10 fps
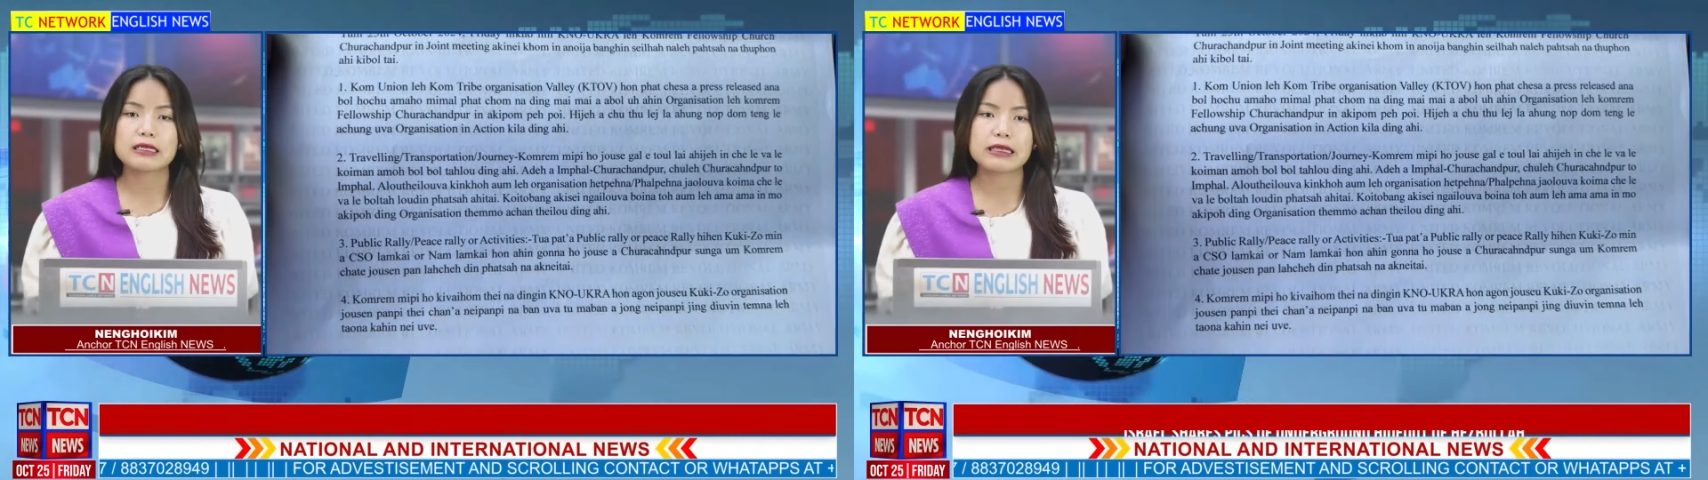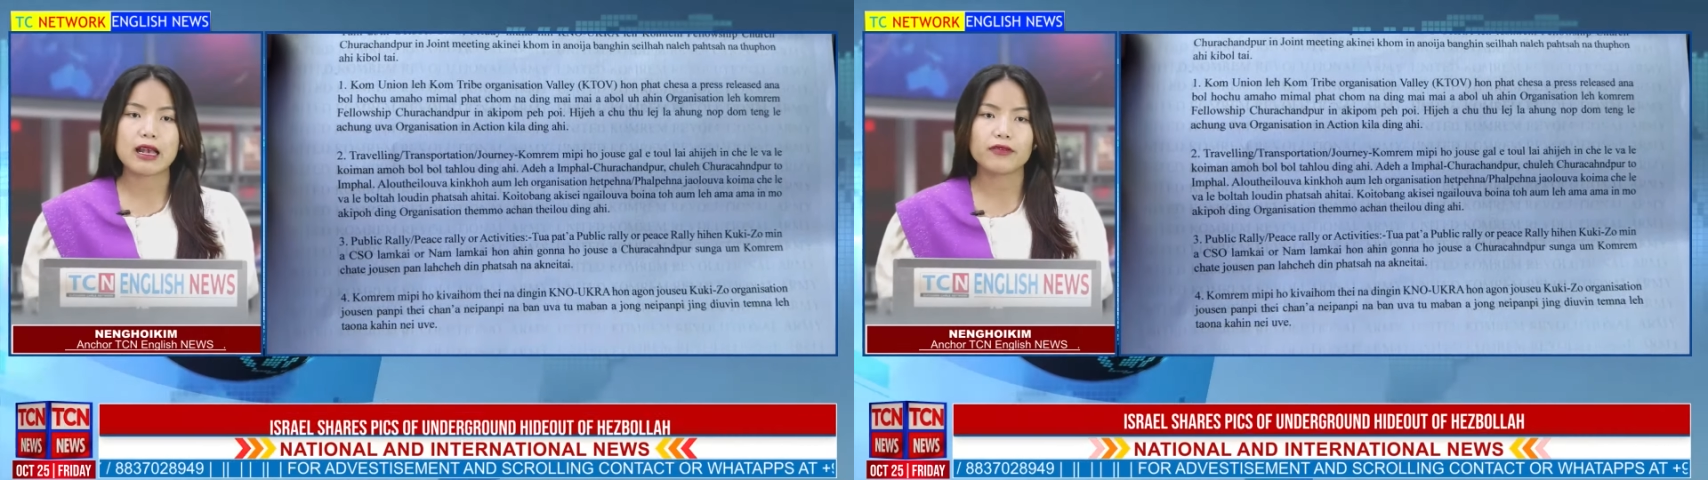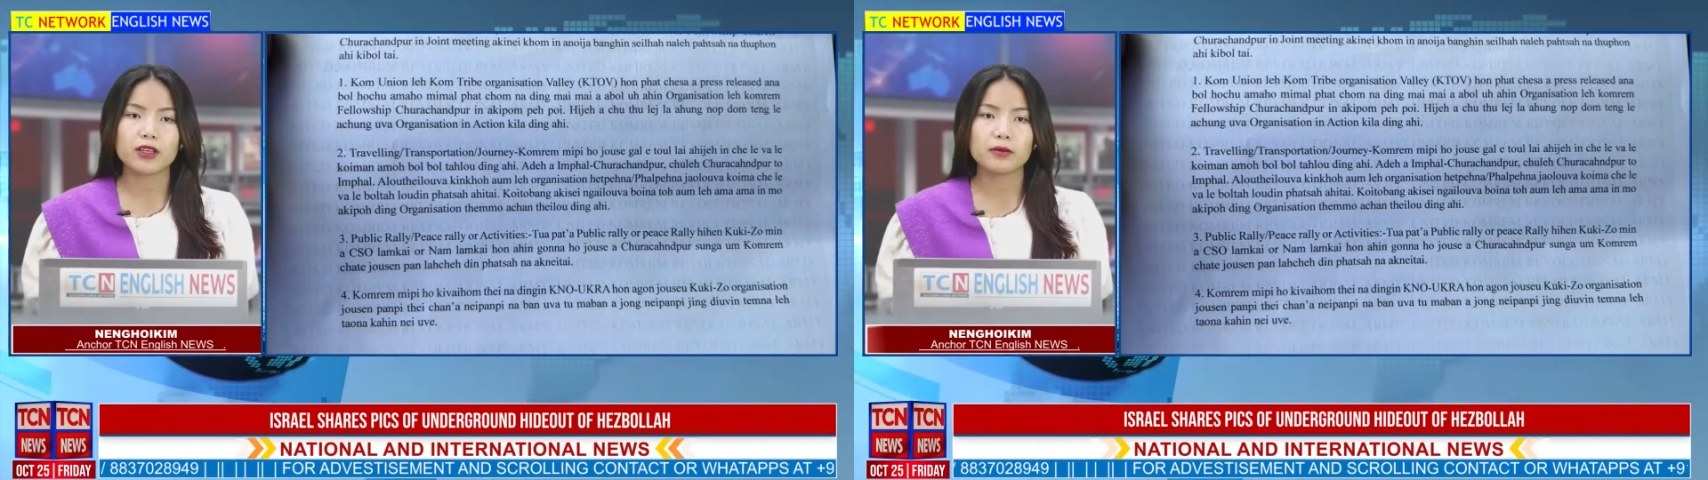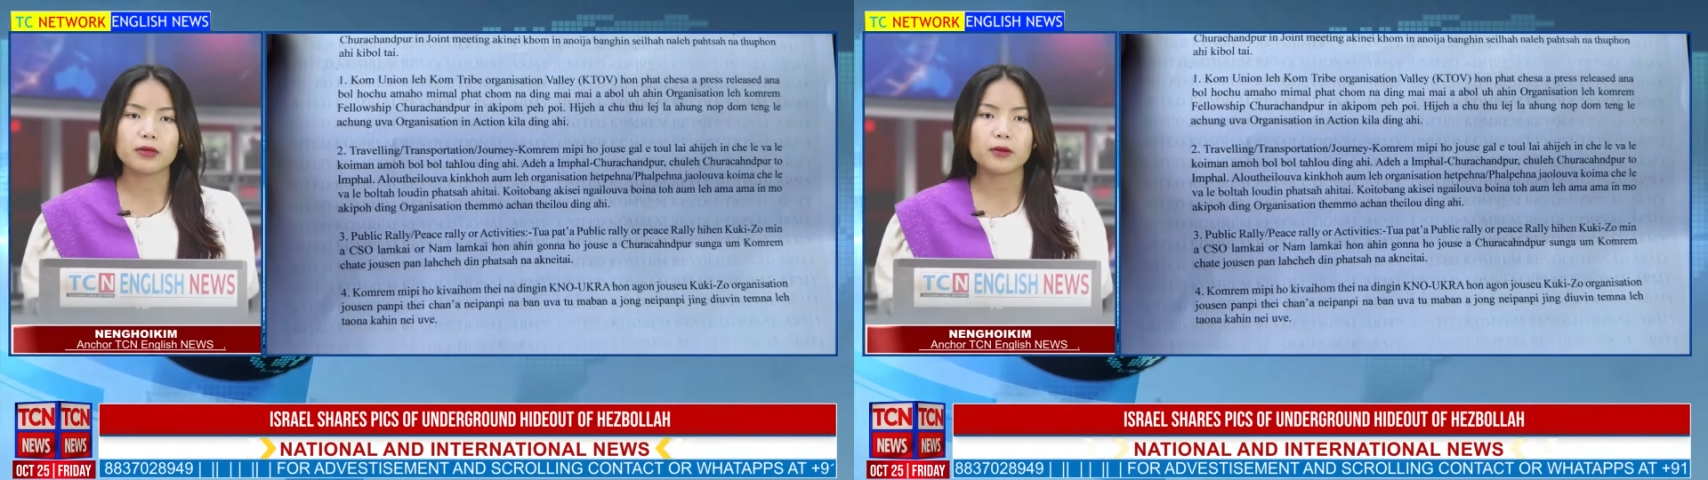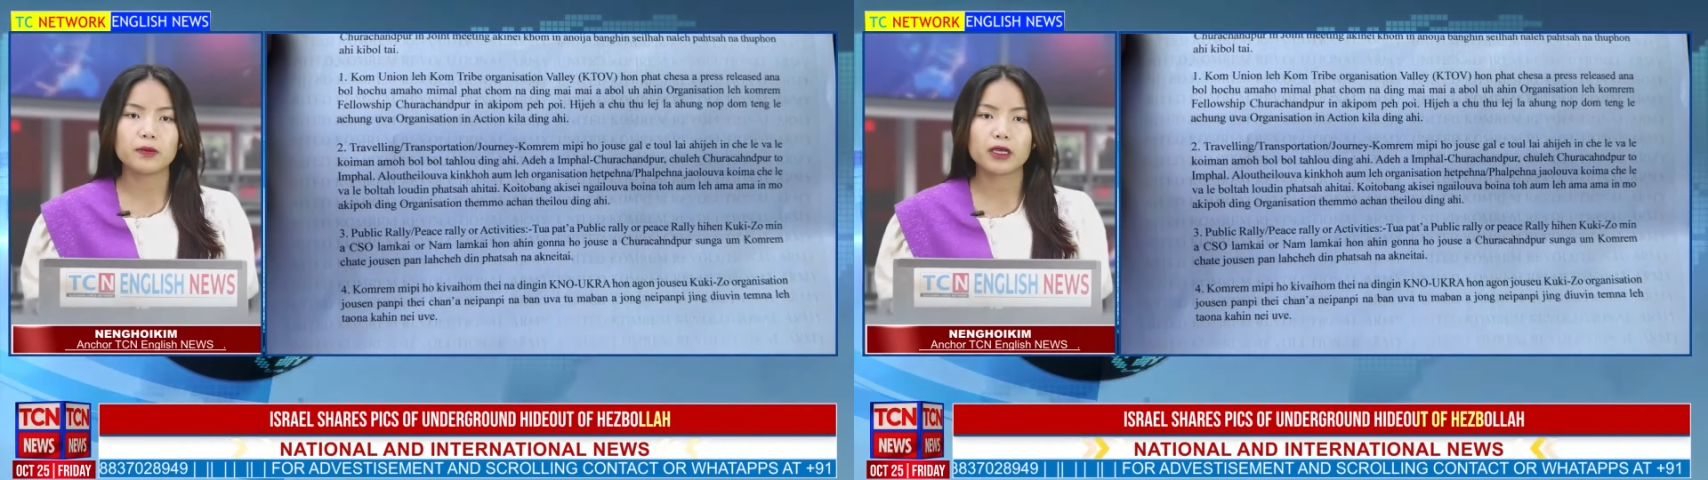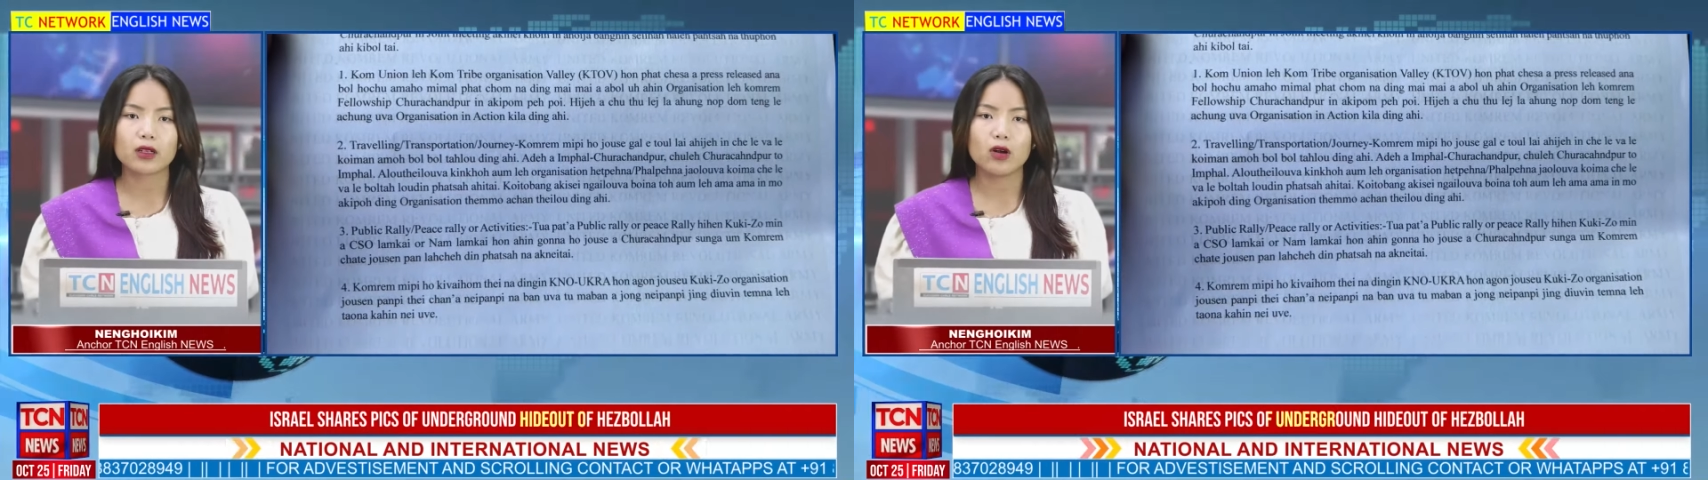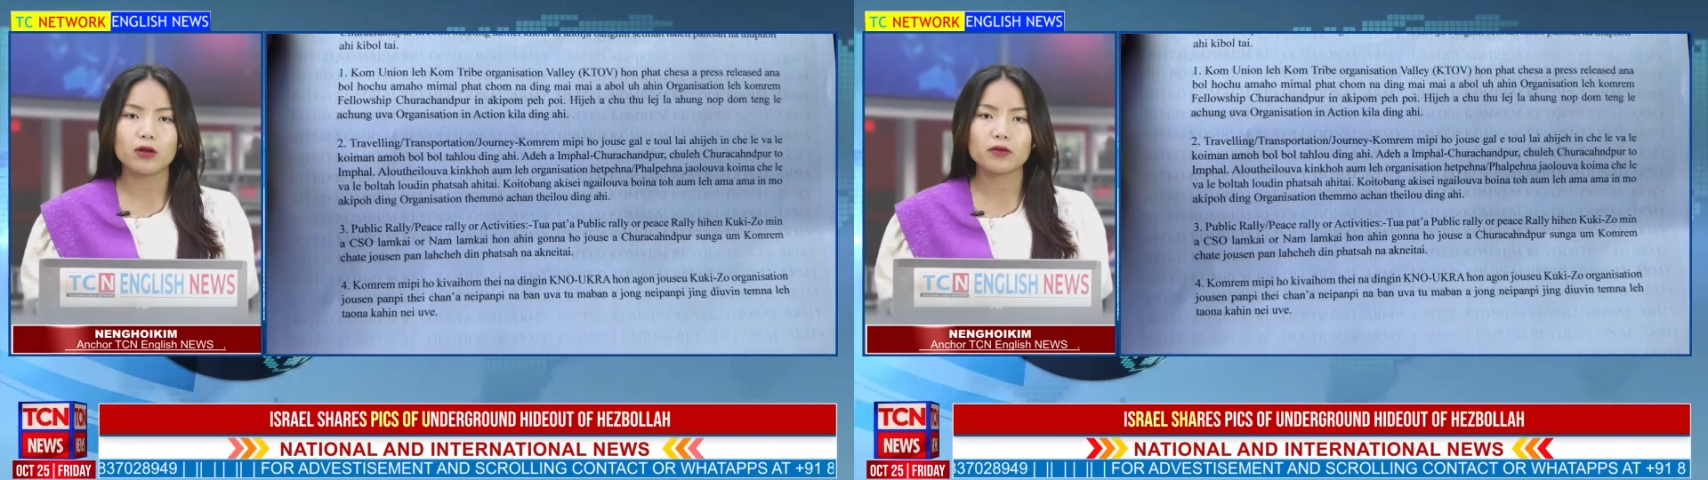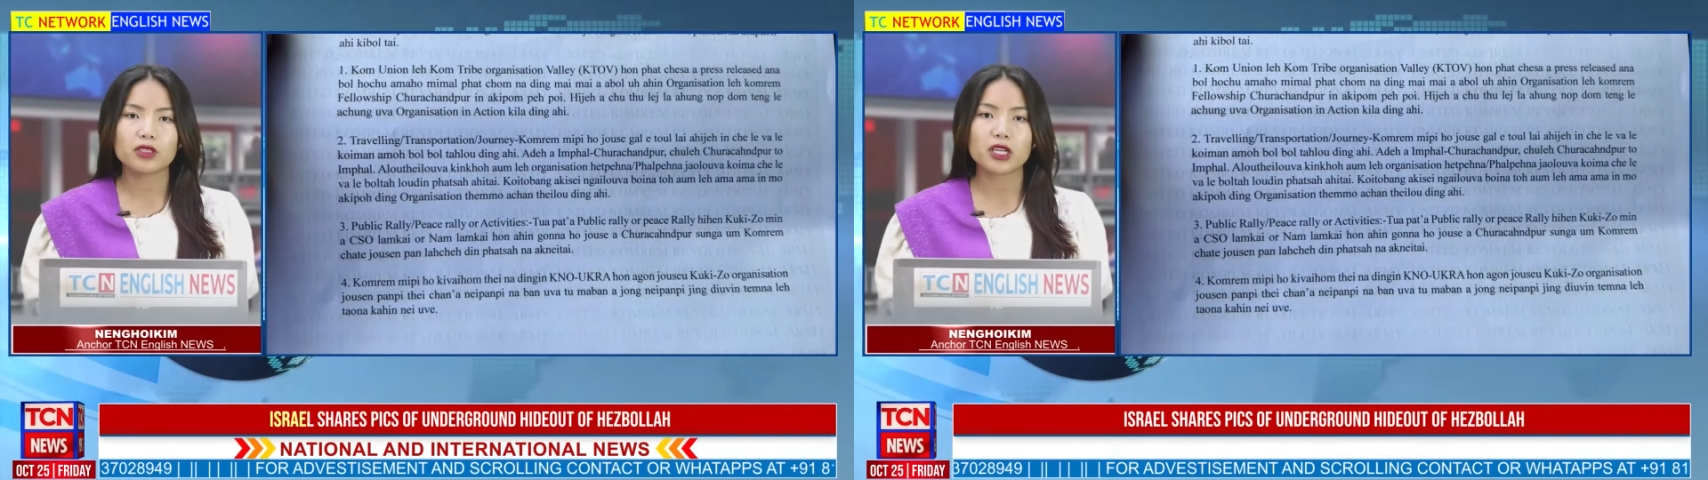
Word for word: Stefan Bilbergholm,